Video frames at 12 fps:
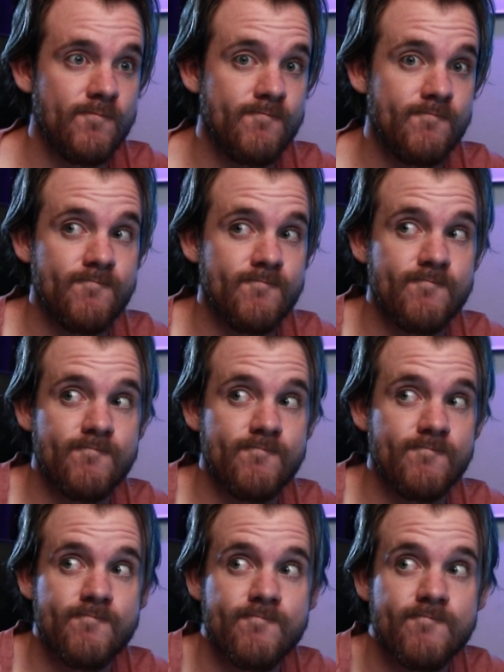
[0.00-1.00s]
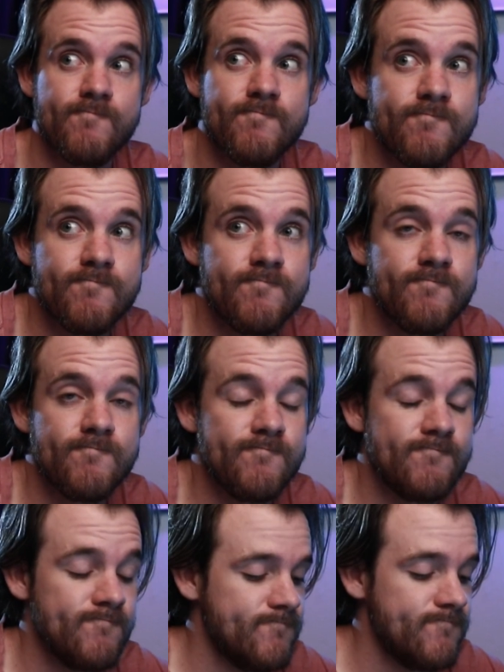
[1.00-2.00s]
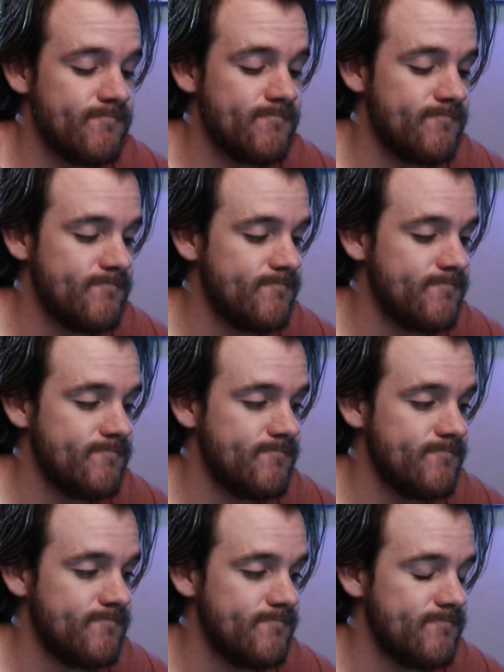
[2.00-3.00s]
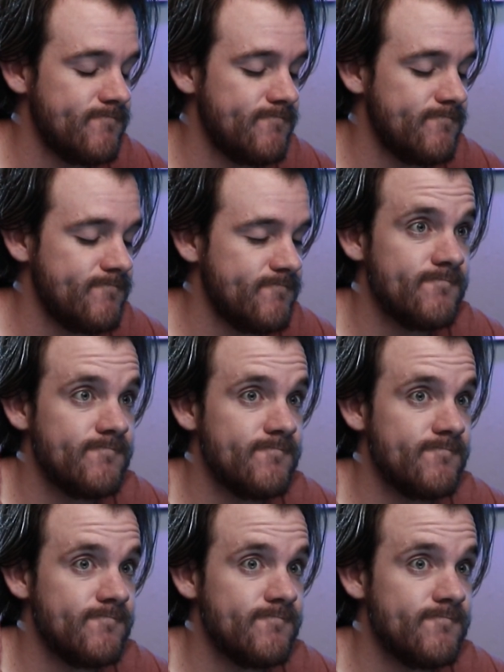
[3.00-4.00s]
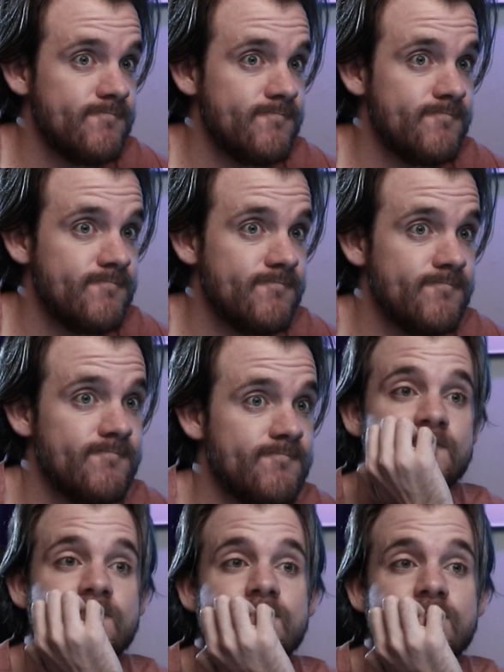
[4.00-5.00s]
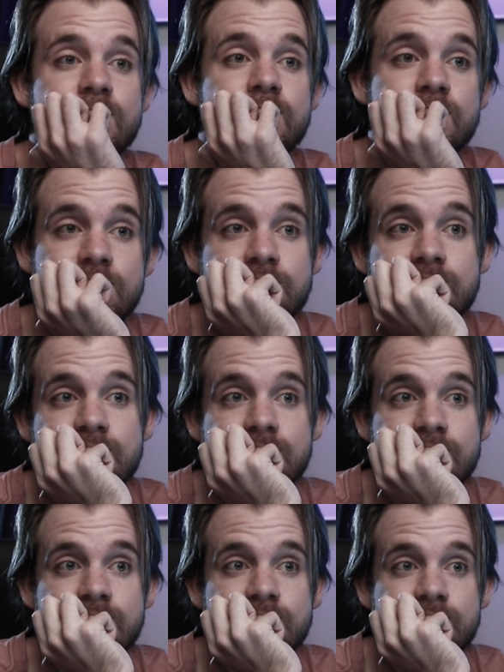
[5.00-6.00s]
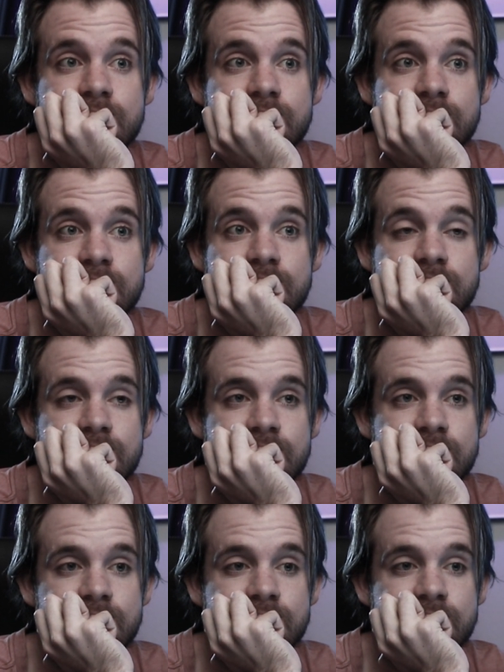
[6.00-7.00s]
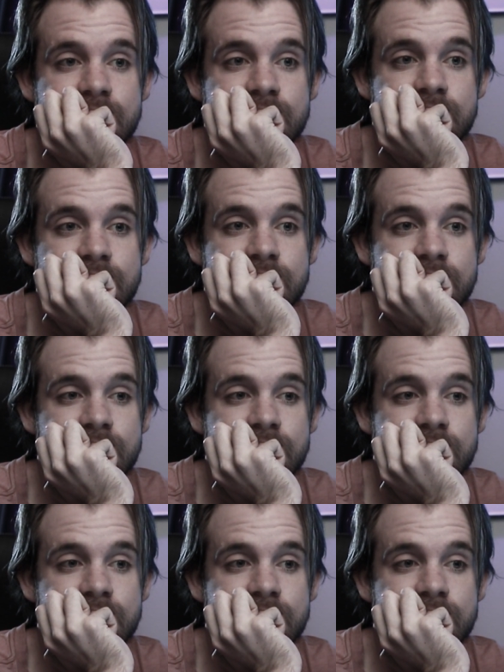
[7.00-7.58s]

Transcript: (silence)